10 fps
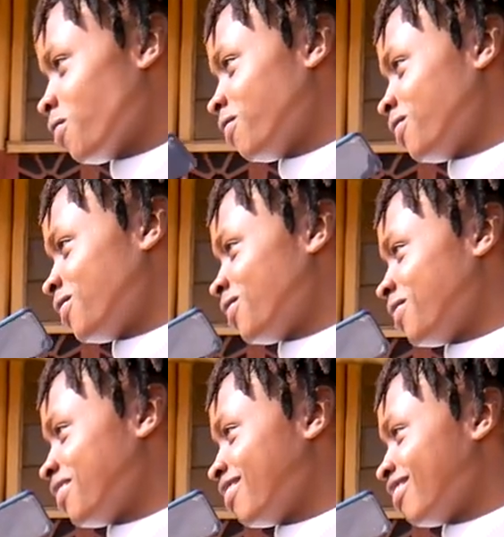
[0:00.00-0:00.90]

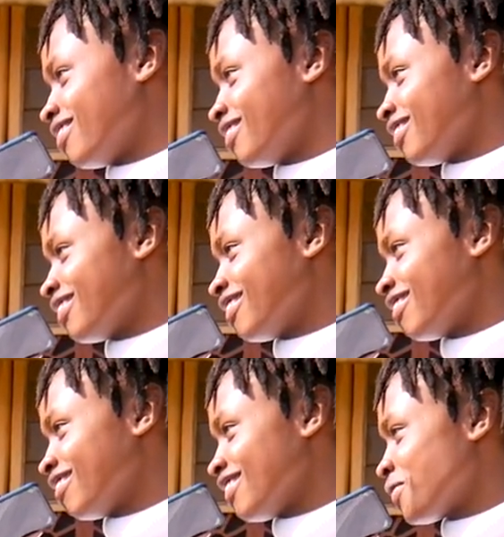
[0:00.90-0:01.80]
Oh,
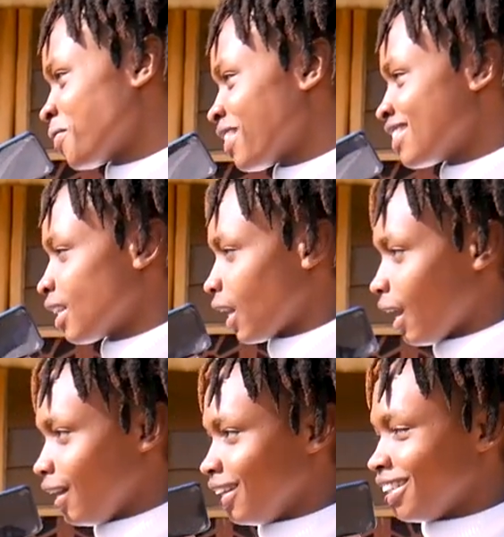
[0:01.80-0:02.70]
so that's an
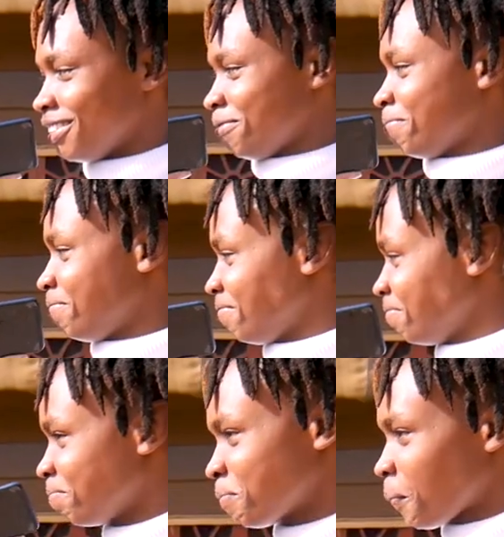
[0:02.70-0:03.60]
L. Yeah.
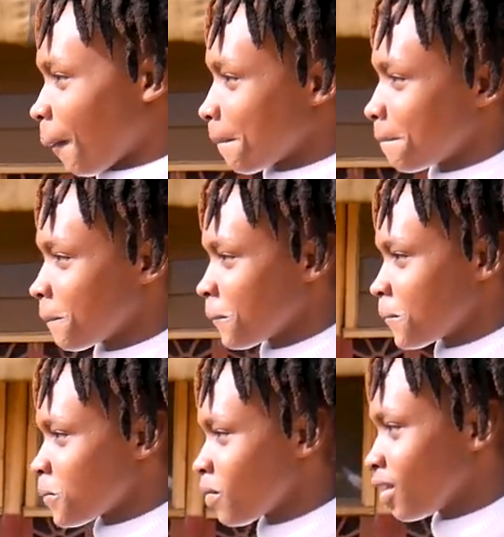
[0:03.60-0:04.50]

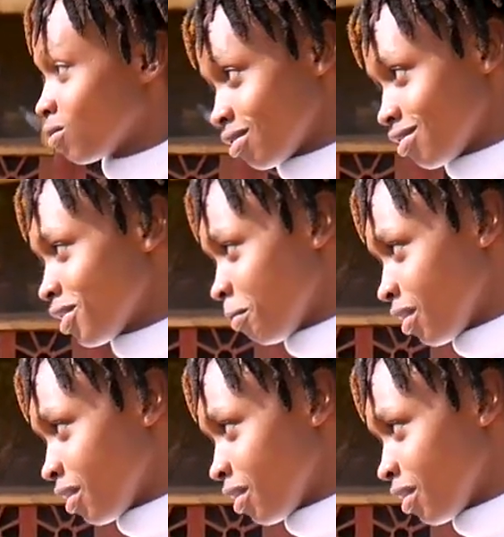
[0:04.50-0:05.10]
Yeah.